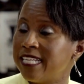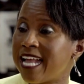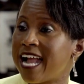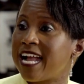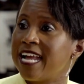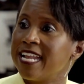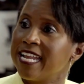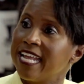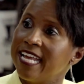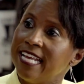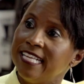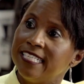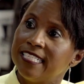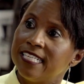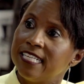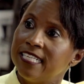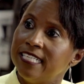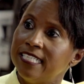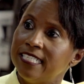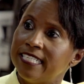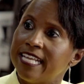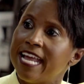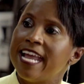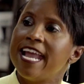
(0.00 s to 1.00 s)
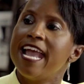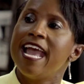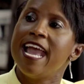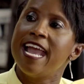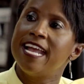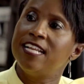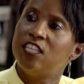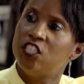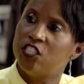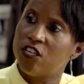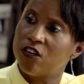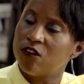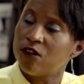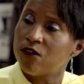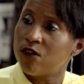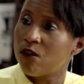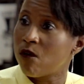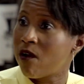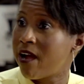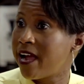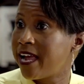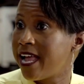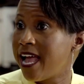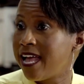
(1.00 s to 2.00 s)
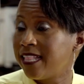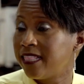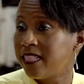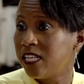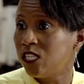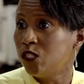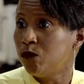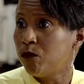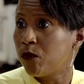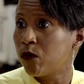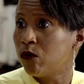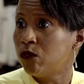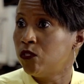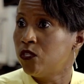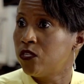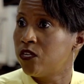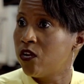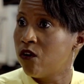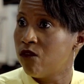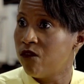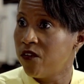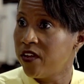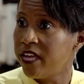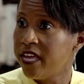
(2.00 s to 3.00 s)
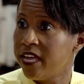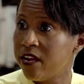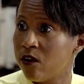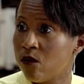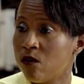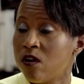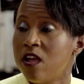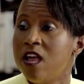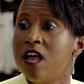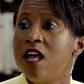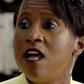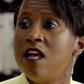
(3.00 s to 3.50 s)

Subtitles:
I can easily say, hey, Jennifer, I got this person over here,